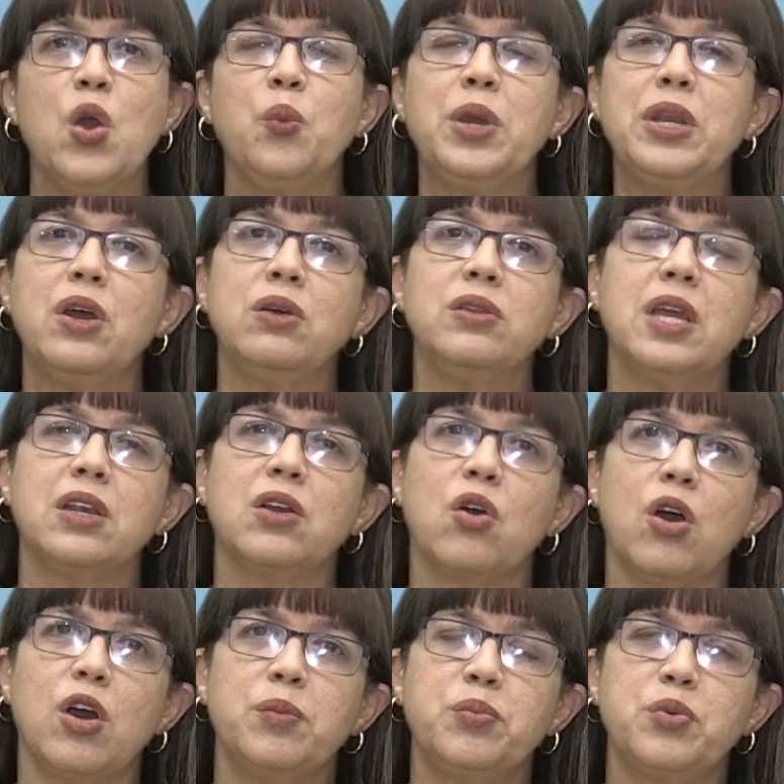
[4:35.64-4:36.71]
We know that
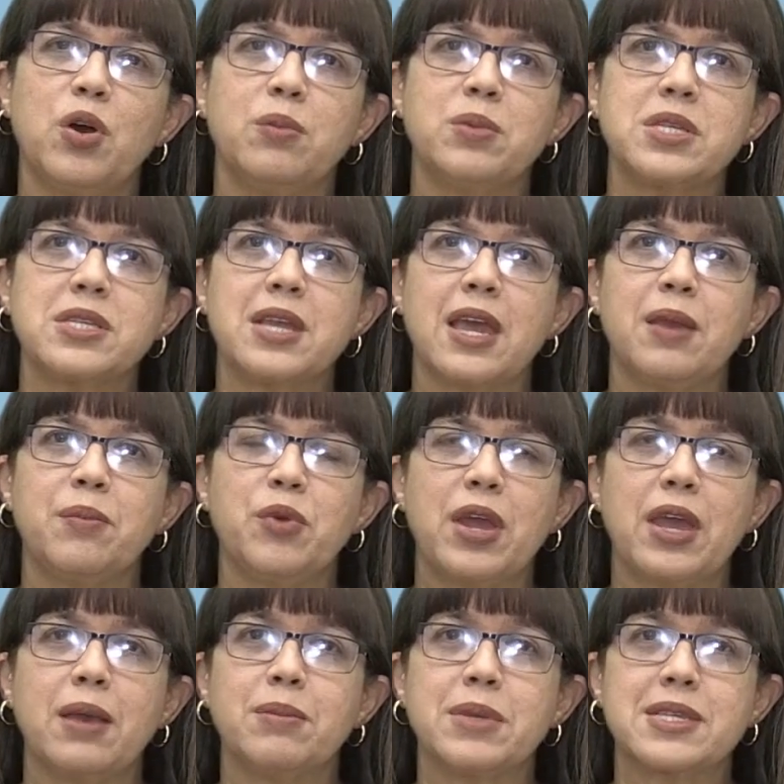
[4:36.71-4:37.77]
God promised
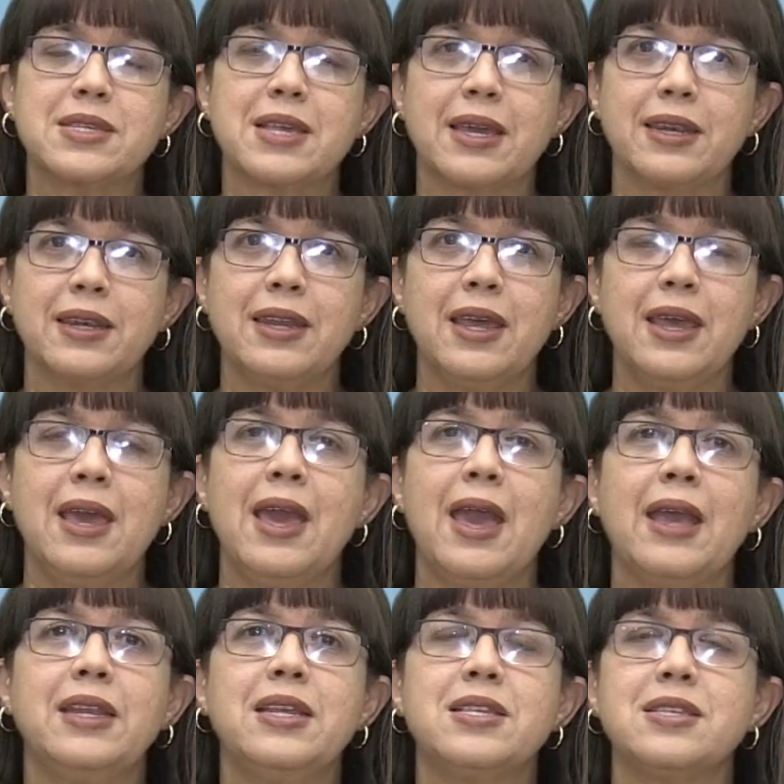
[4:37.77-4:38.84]
Abraham a son,
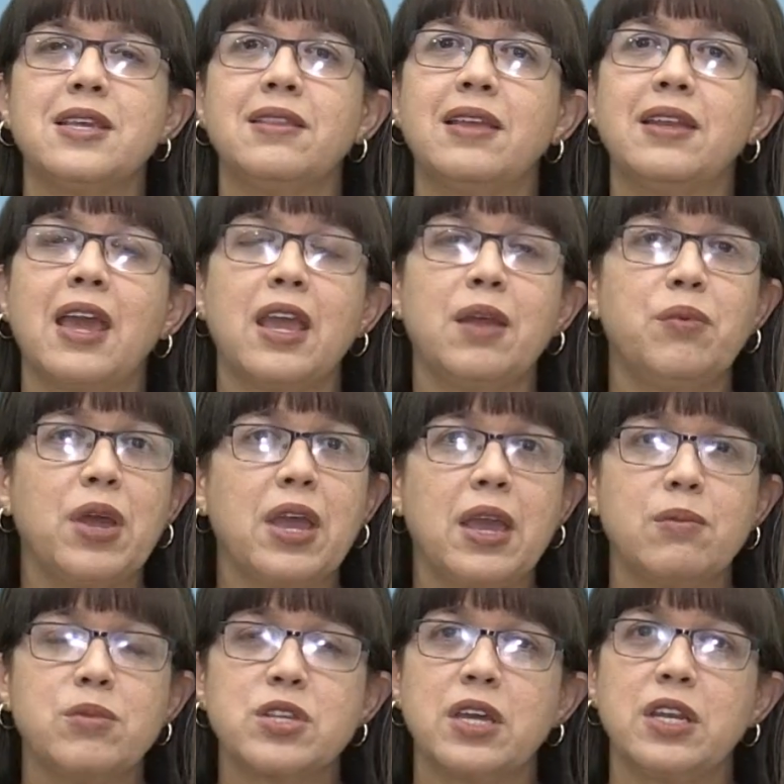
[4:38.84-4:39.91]
and he said that
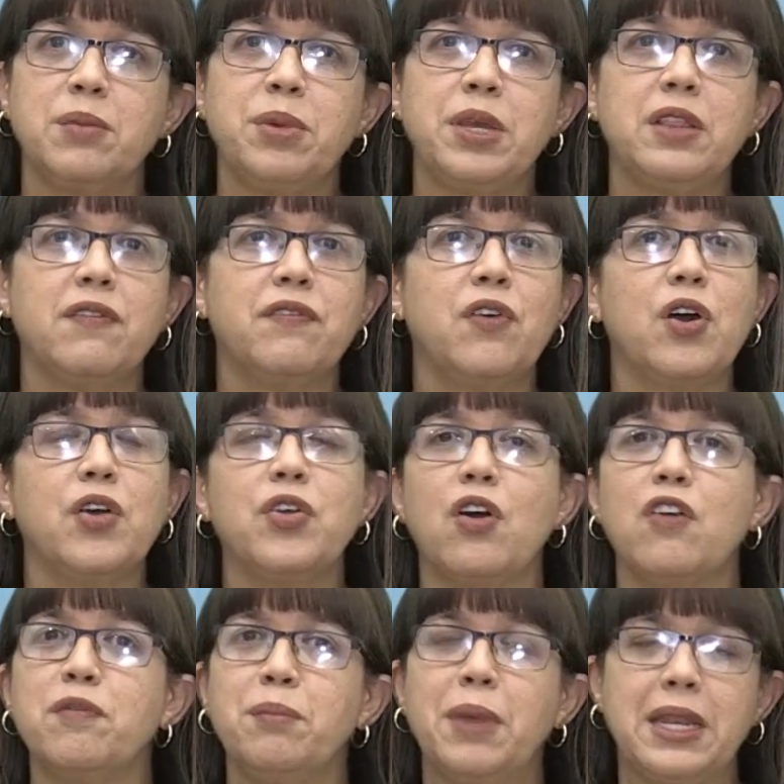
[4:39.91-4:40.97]
Abraham is going to be the father
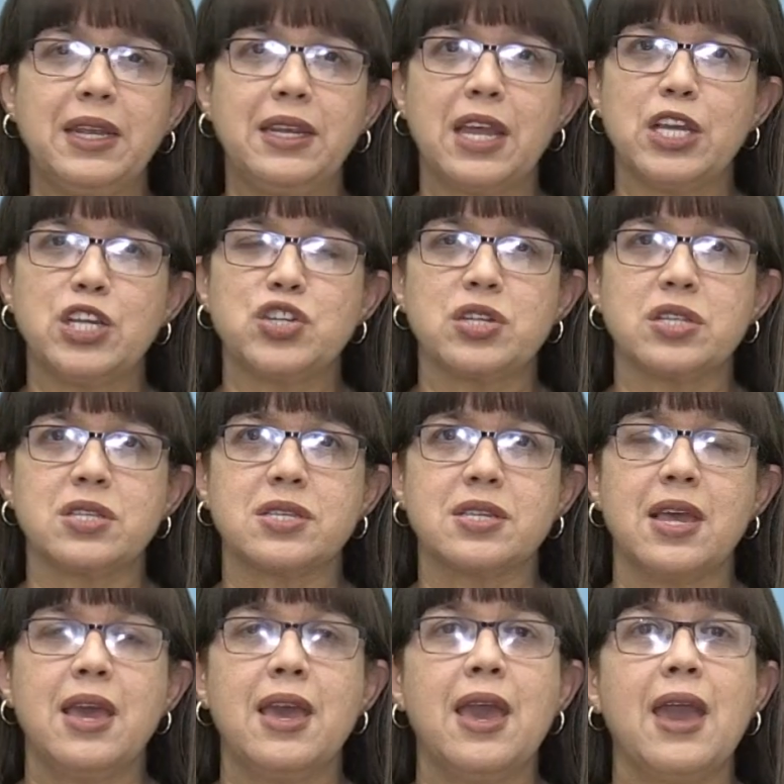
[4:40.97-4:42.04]
of many nations,
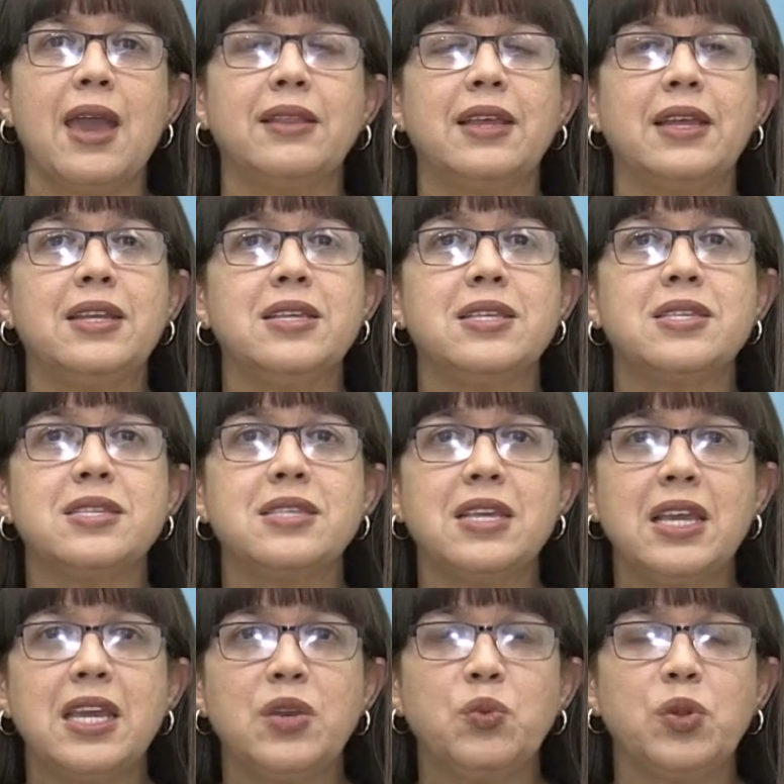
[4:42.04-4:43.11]
and that his
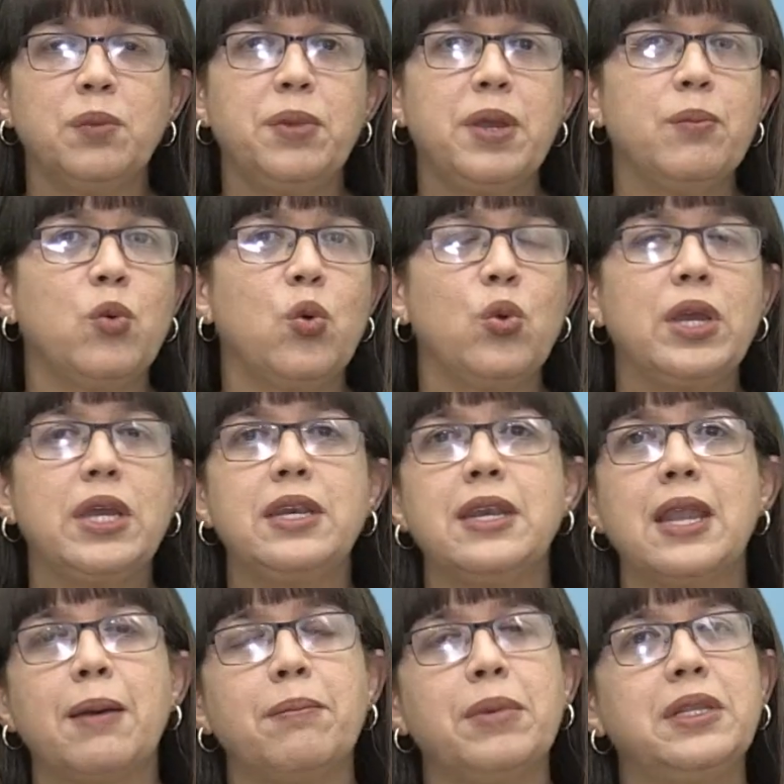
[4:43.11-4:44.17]
seed will be more in
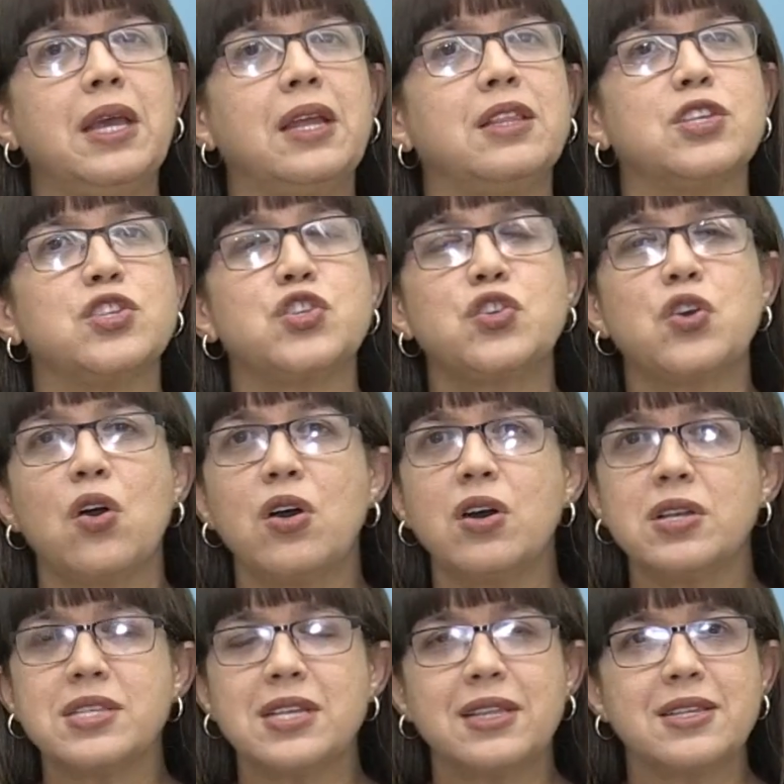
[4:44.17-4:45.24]
number than the
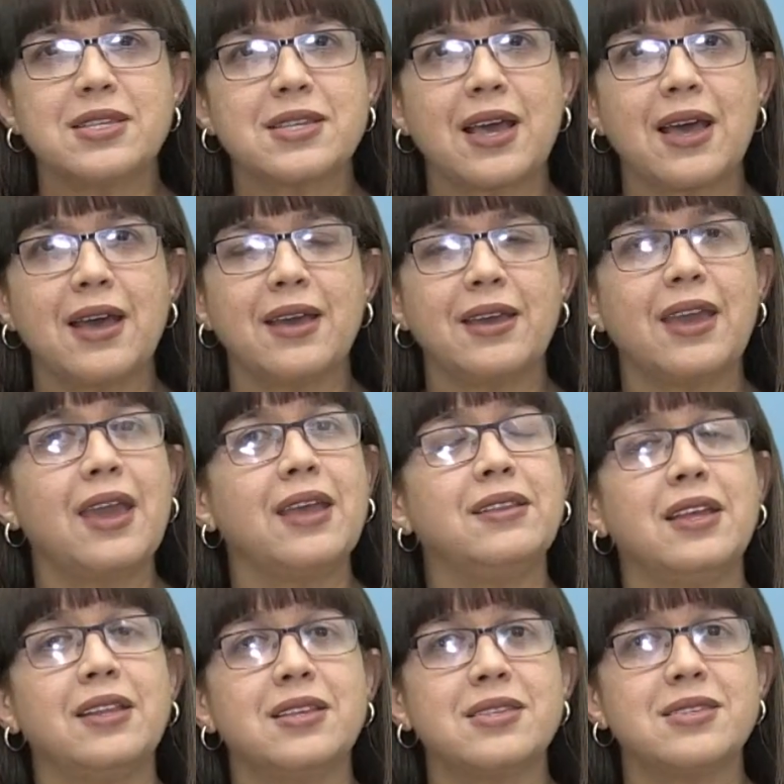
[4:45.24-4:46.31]
stars in the sky
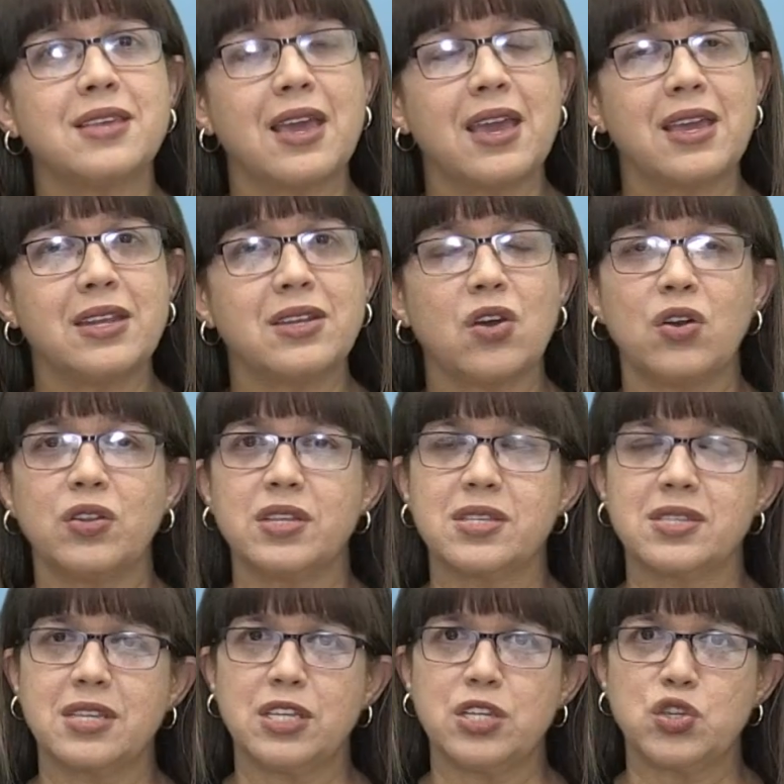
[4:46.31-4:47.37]
and than the sand on the
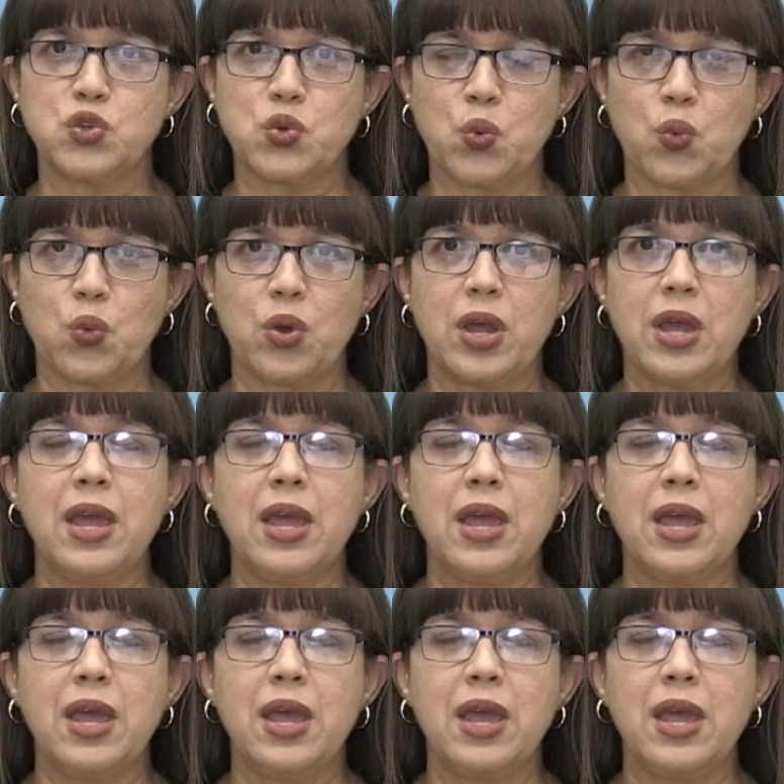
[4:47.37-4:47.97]
seashore.